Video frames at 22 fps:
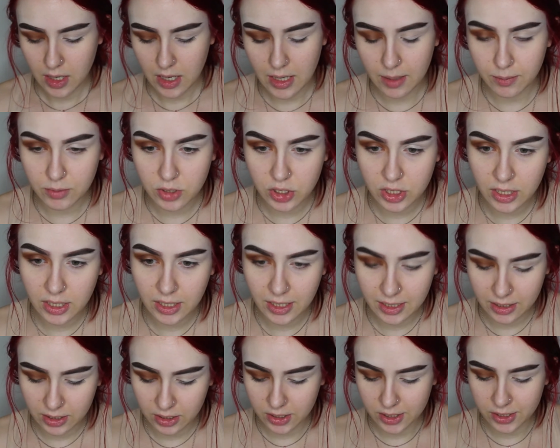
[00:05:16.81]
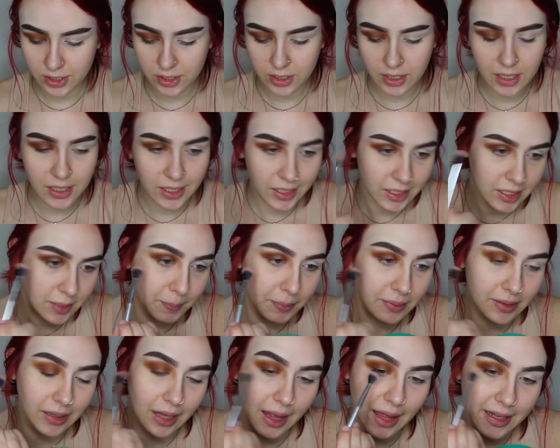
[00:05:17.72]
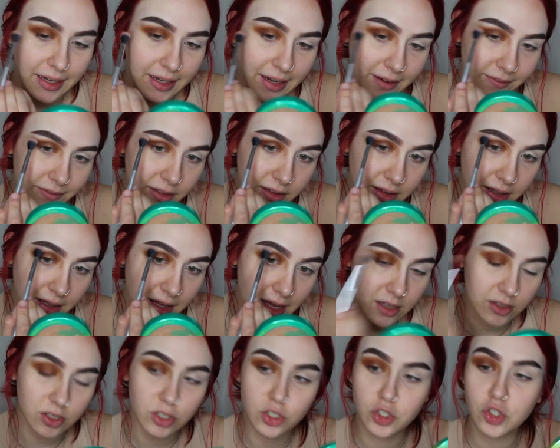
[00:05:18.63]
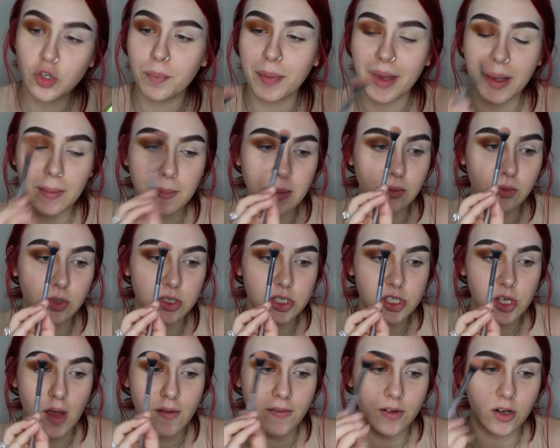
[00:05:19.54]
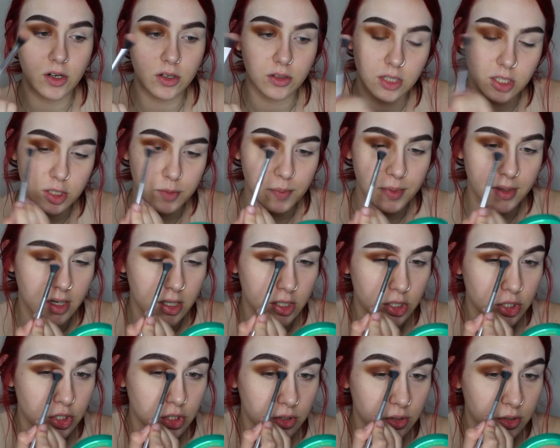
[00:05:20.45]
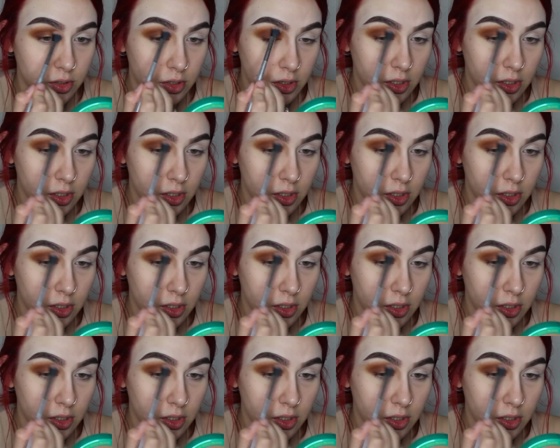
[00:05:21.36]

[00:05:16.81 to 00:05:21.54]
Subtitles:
And I'm just going to kind of blend everything out. There's no pigment whatsoever on this brush.